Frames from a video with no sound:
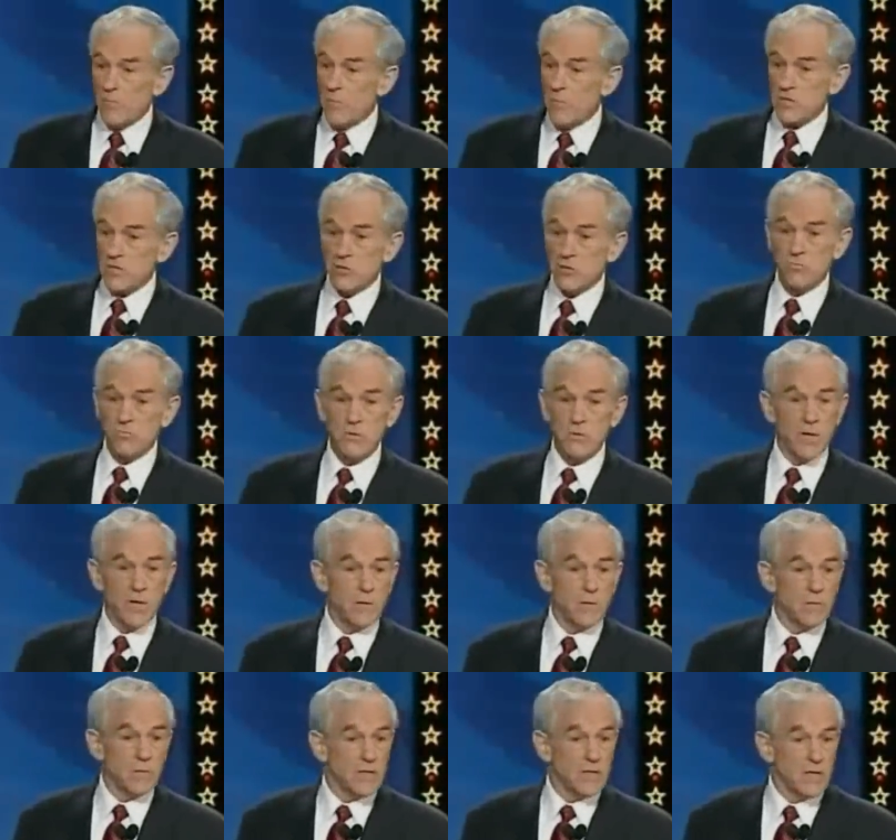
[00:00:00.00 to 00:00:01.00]
Mr.
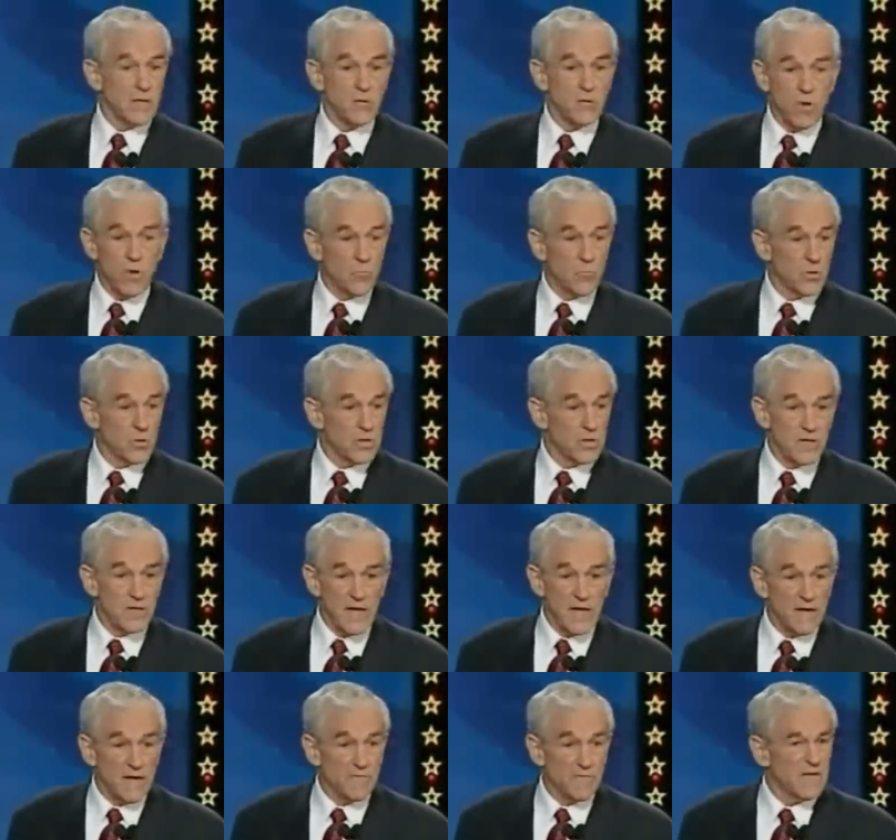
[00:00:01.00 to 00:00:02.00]
Republican Robert
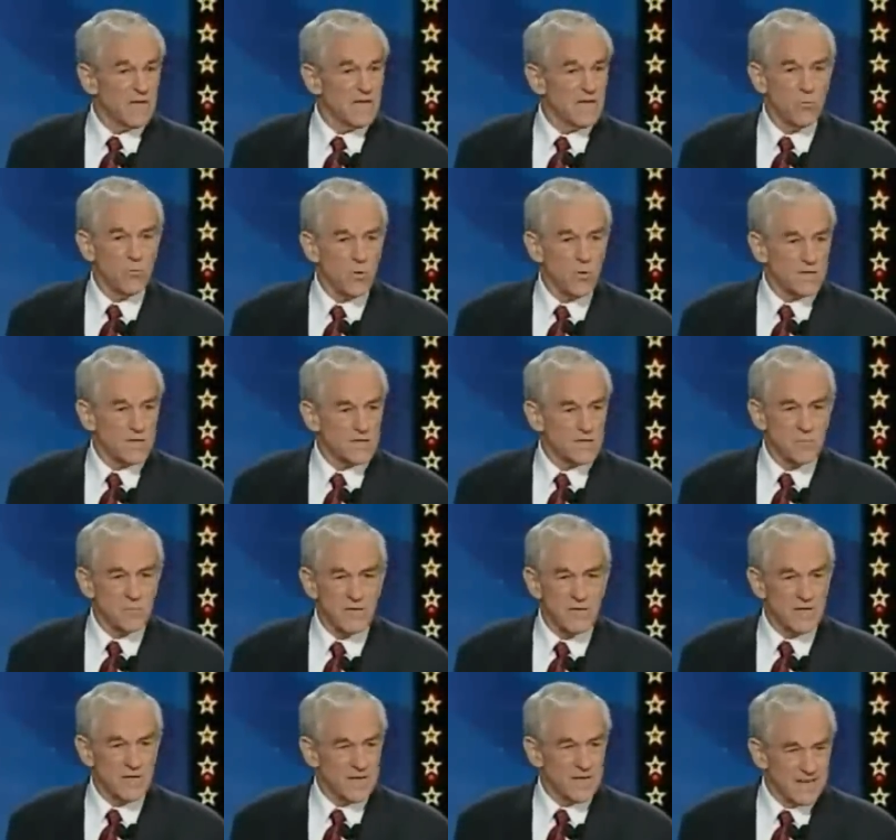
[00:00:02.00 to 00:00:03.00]
Taft didn't even want us
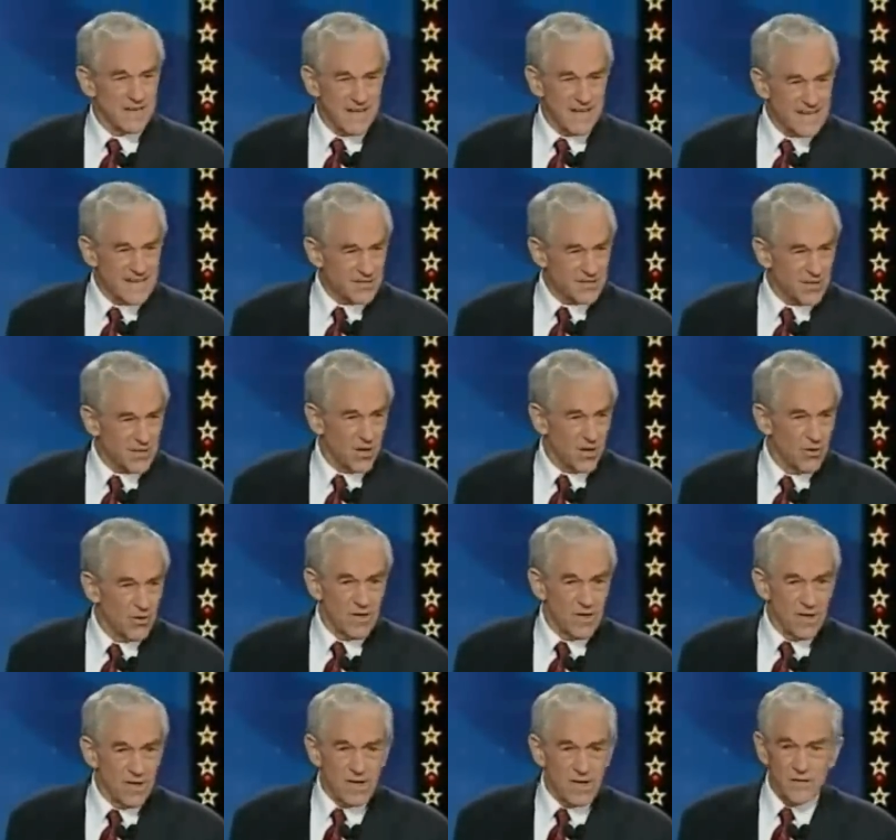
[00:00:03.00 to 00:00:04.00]
to be in NATO.
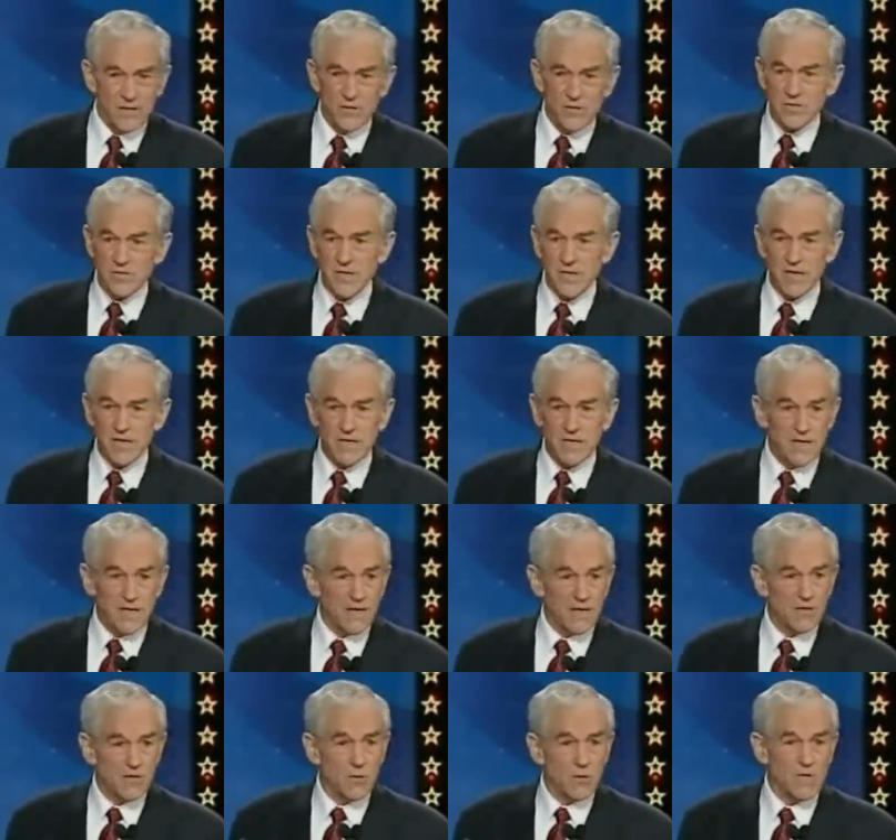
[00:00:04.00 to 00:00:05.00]
And you're saying
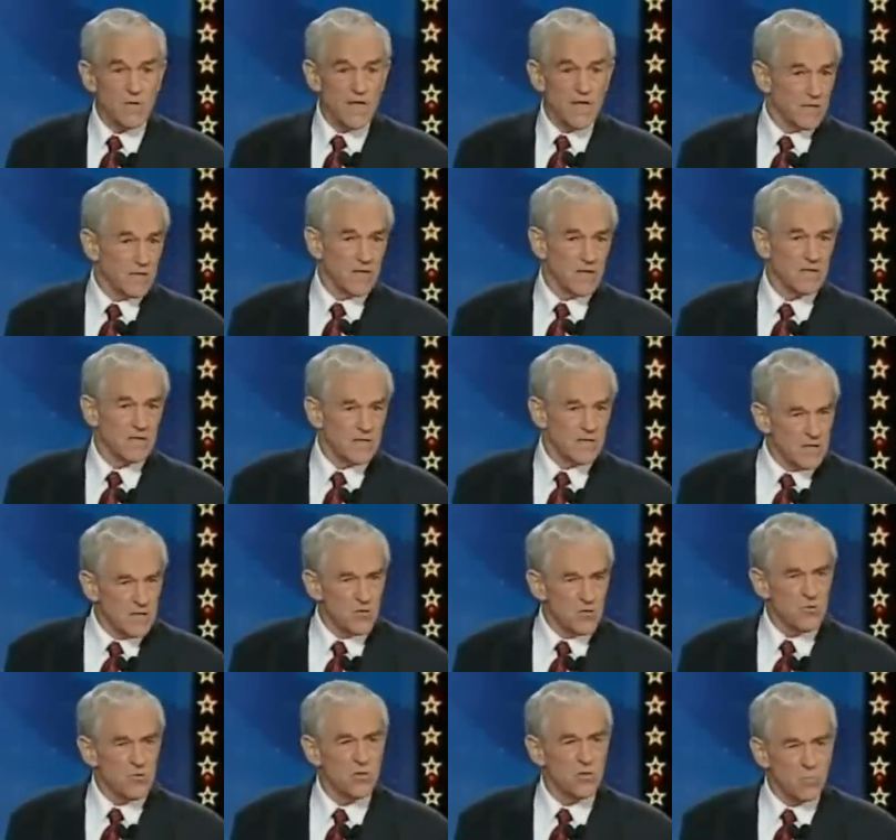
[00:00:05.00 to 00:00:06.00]
now that we have to
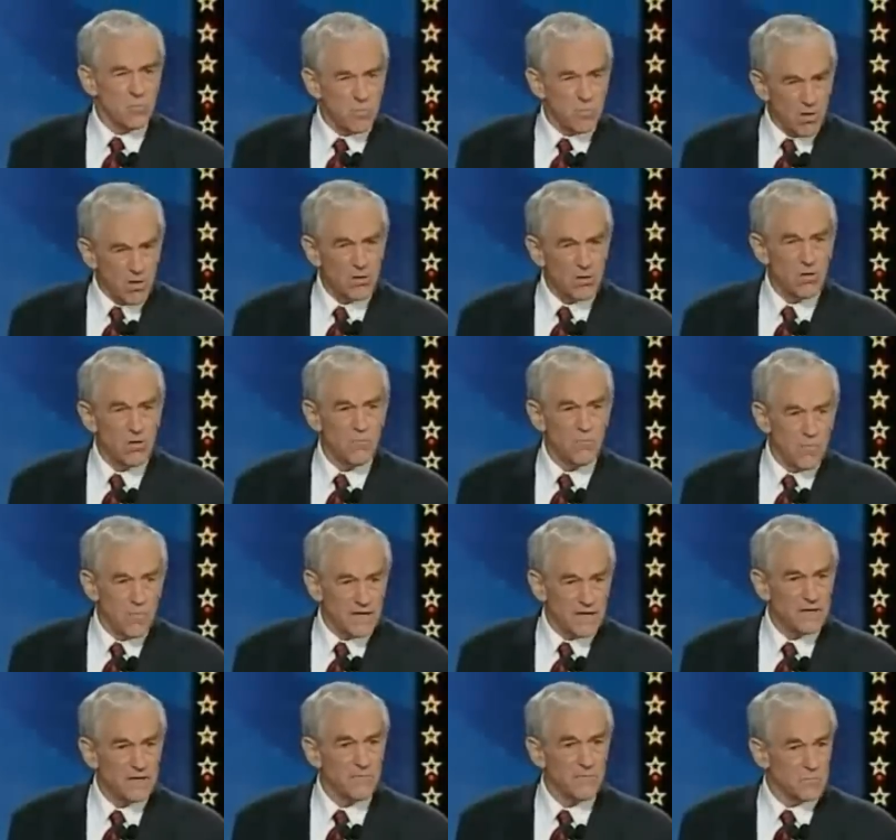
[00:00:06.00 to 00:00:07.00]
continue to borrow
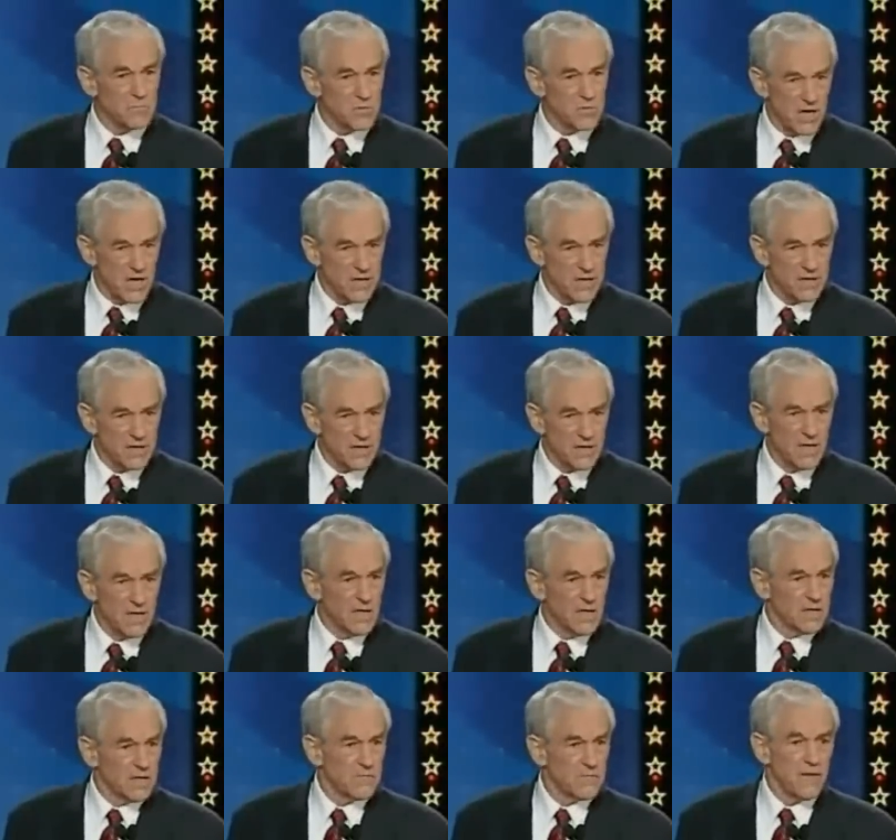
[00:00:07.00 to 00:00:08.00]
money from China
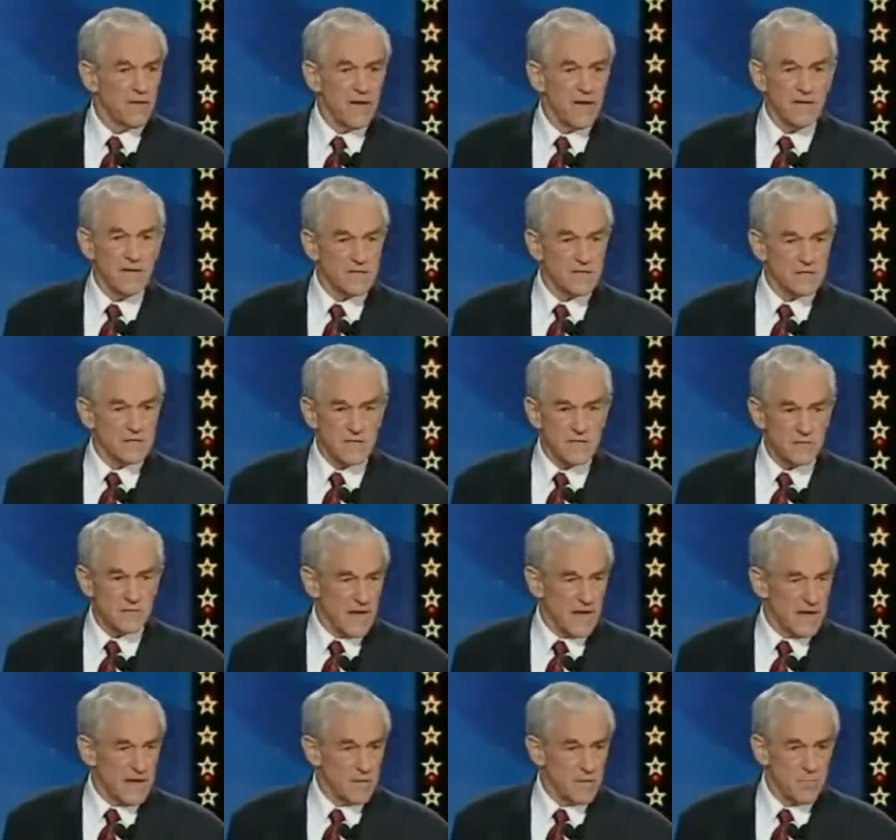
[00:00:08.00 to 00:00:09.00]
to finance
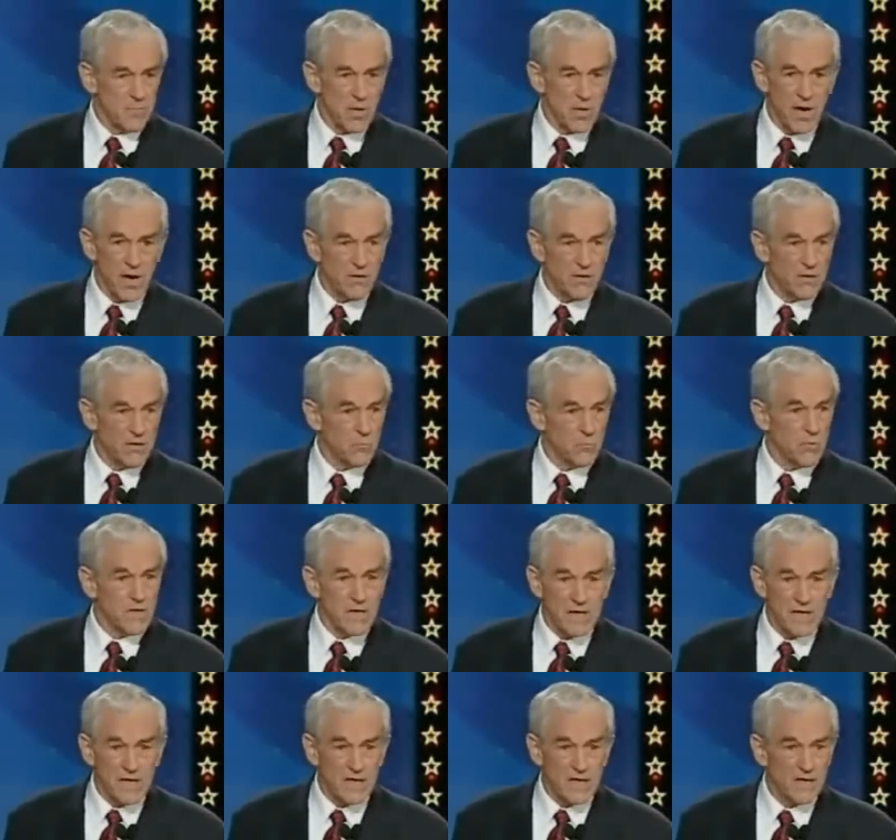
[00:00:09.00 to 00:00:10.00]
this empire that
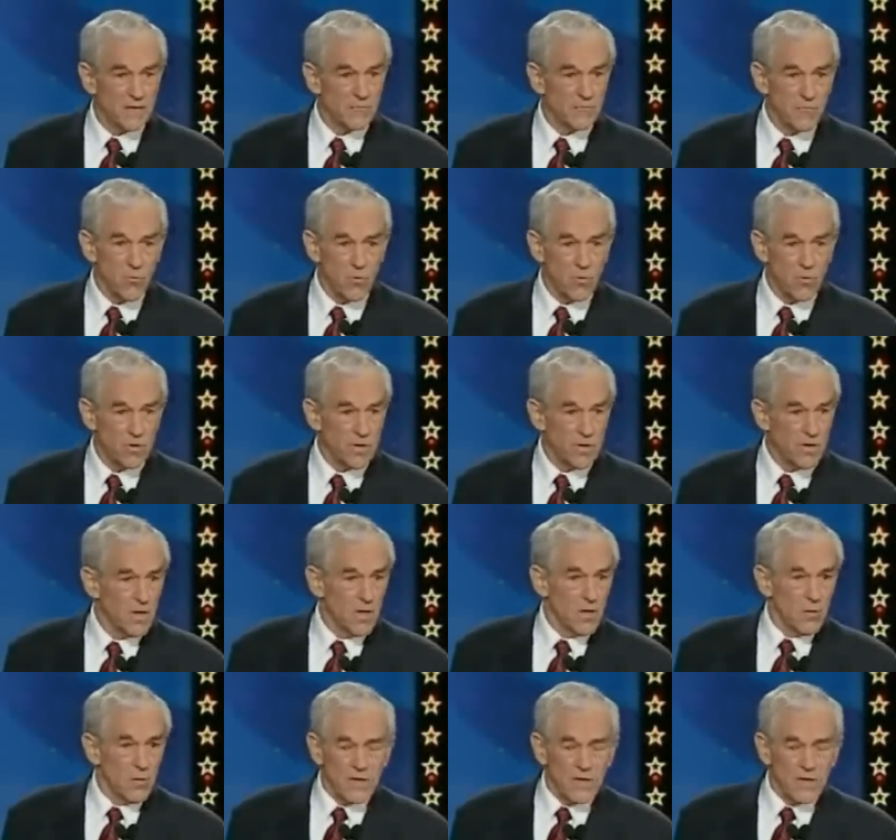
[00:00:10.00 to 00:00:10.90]
we can't afford?